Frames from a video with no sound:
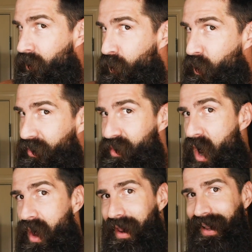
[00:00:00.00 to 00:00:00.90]
with
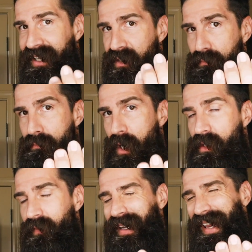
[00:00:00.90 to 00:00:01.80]
not as
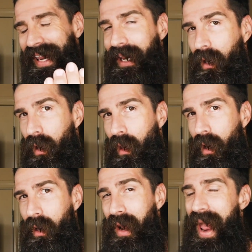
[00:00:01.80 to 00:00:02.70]
much of an
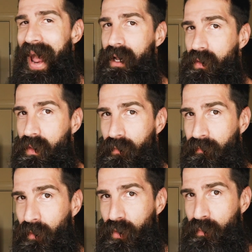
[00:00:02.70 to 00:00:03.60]
incline as the
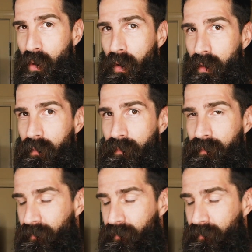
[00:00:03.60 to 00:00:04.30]
first part.